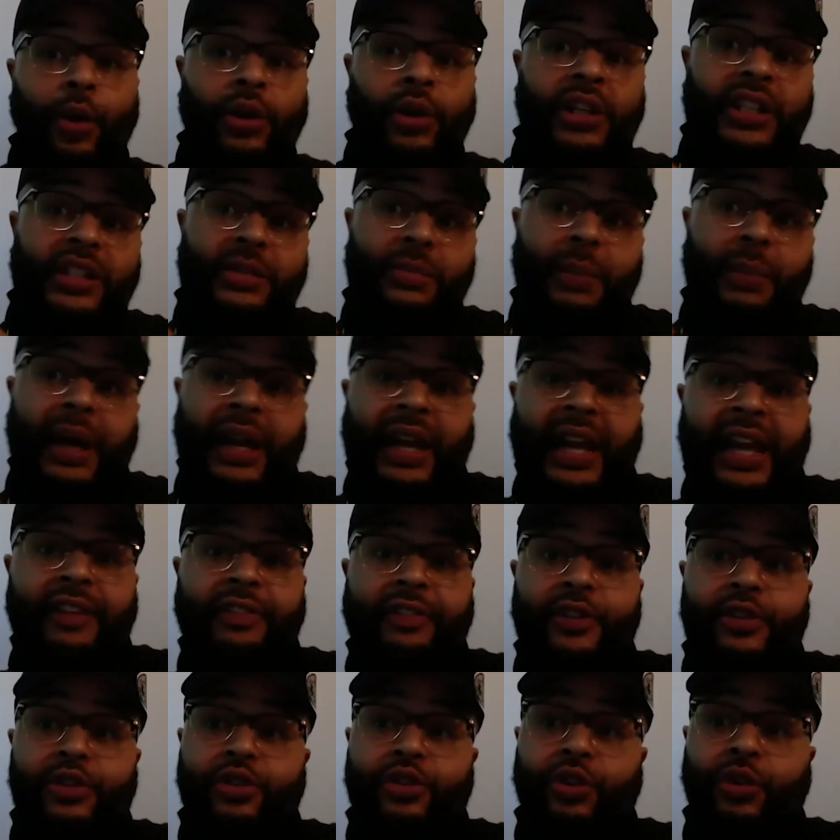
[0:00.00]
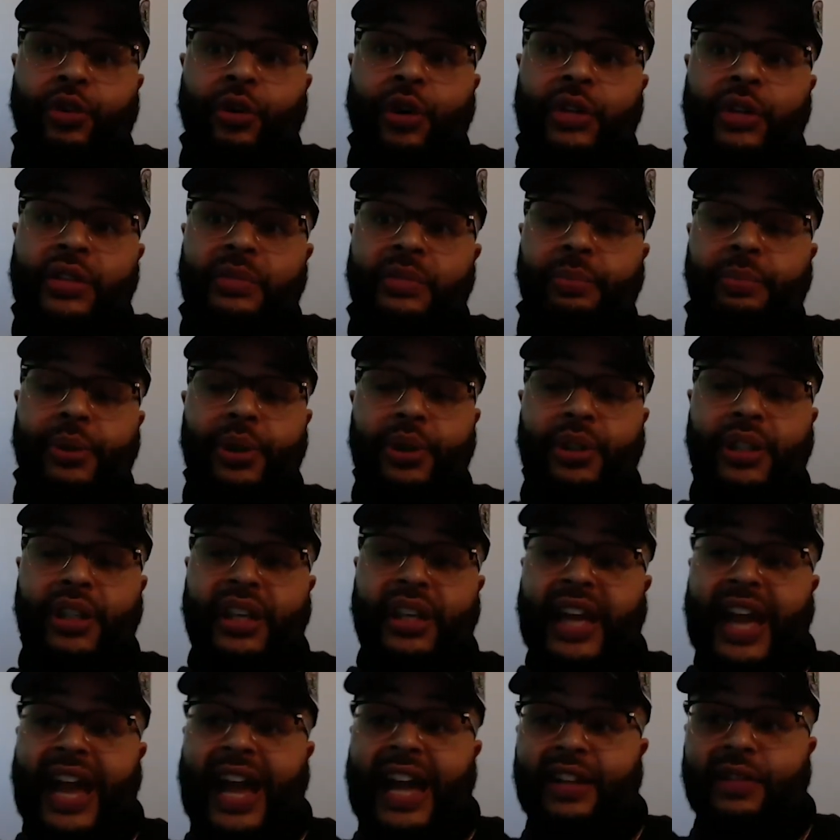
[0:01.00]
only is my life insurance
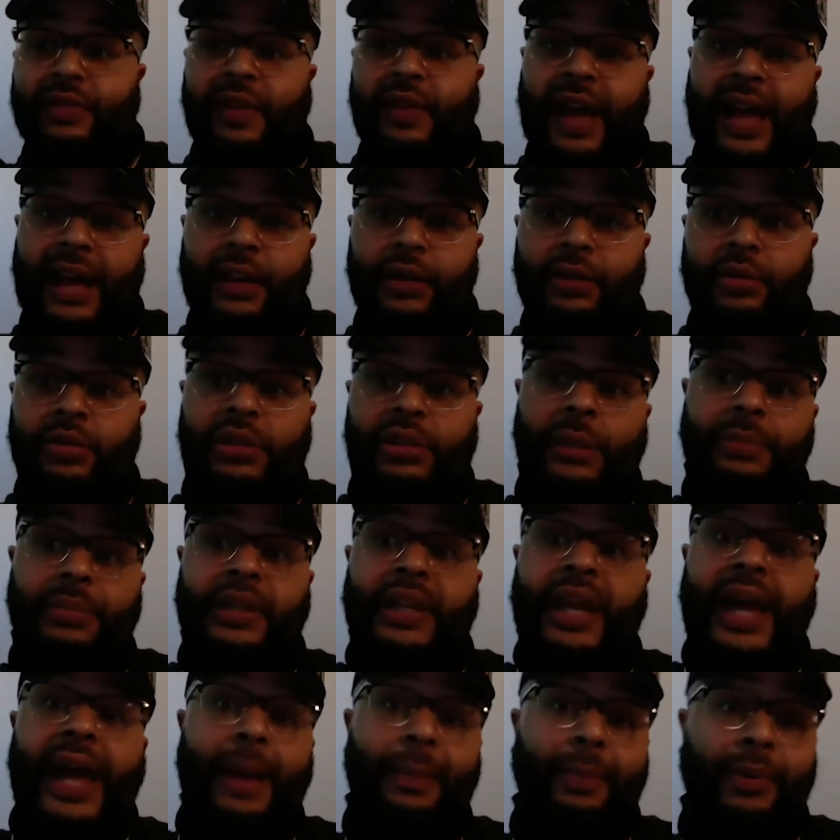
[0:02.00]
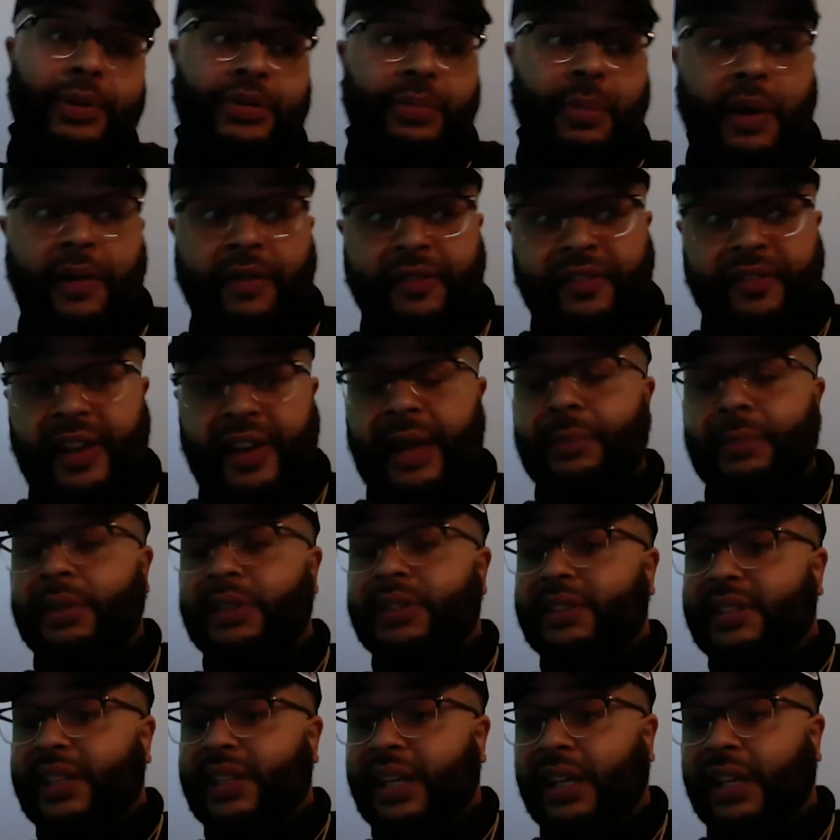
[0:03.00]
building cash value, something happens, my
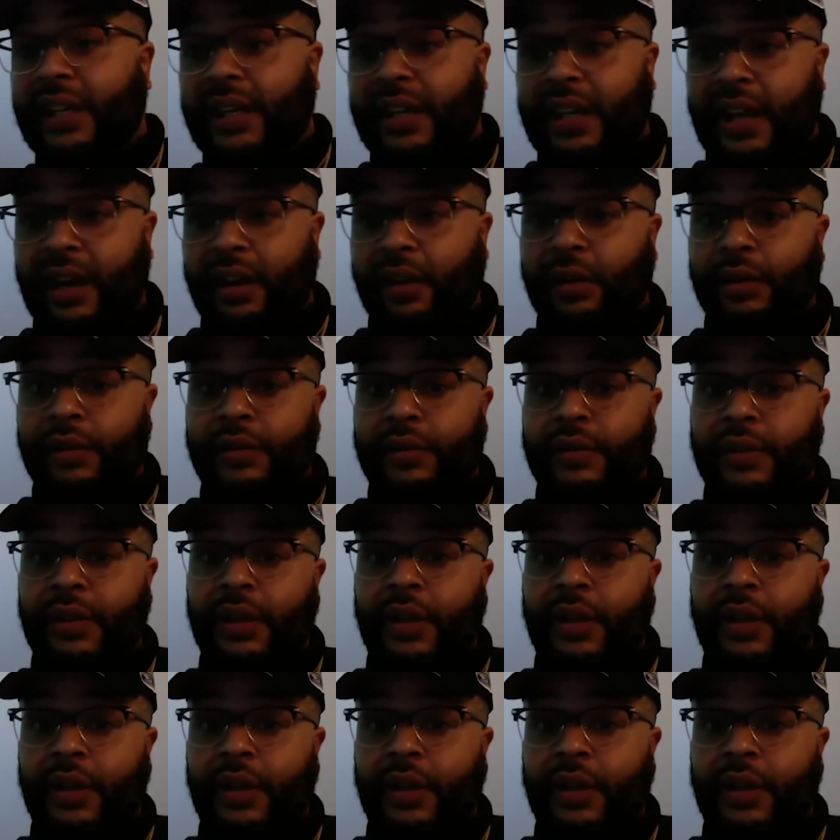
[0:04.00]
family's taken care of,